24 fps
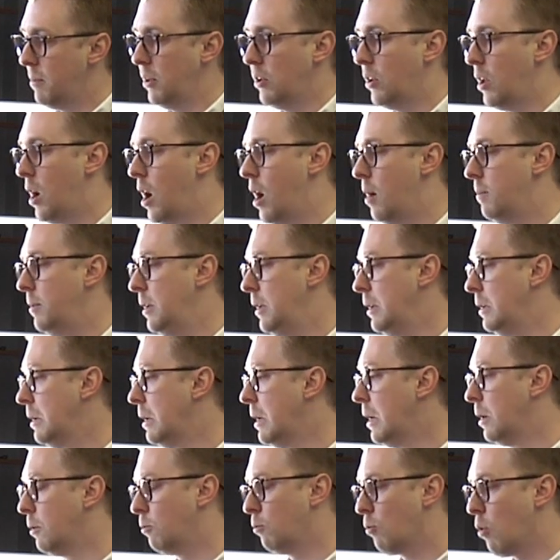Lobby,
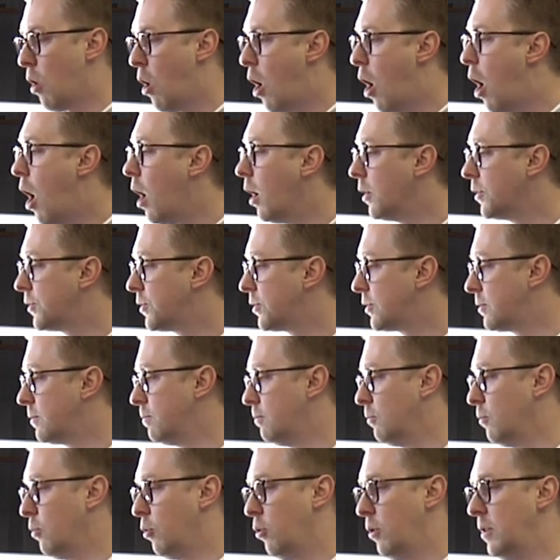Ross,
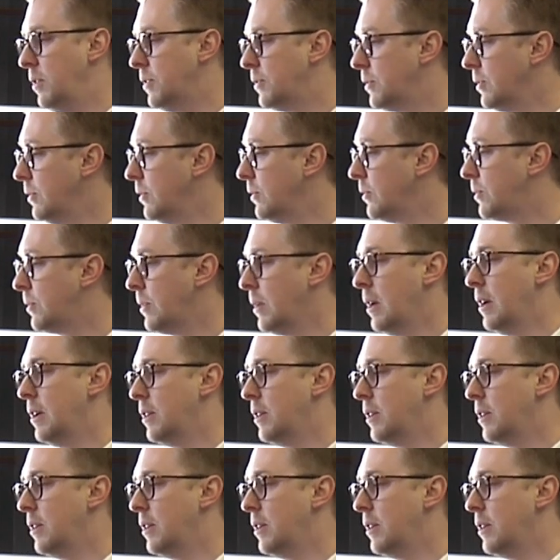Maurice's,